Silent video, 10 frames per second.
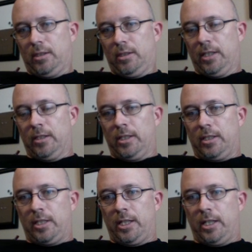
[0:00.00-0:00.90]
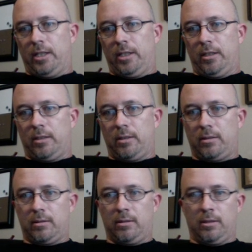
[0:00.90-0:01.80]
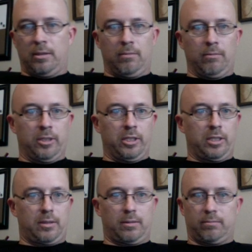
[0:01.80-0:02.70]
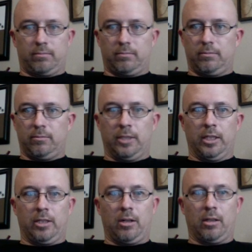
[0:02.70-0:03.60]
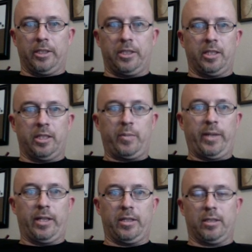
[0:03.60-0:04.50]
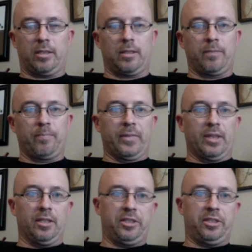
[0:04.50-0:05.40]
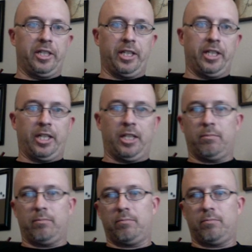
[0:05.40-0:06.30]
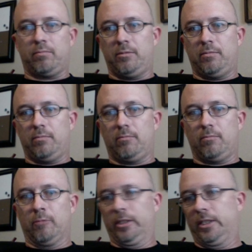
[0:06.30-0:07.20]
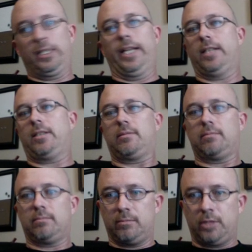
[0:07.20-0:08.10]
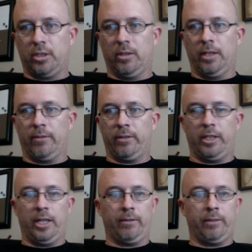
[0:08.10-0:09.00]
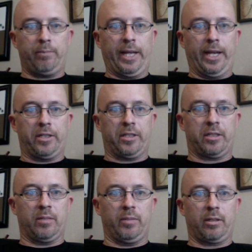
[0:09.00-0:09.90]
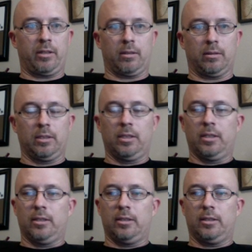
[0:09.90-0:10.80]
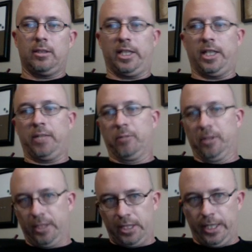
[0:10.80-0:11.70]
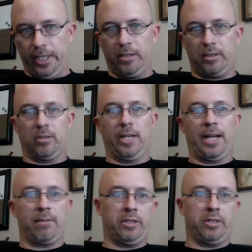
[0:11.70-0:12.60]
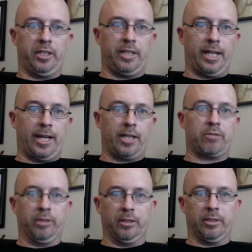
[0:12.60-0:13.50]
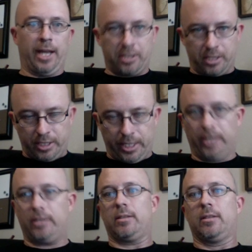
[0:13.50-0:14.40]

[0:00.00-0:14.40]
and let's say we're just going to call each of these pages the city name real estate. So every page is going to be called city name real estate. So Aberdeen-real-estate.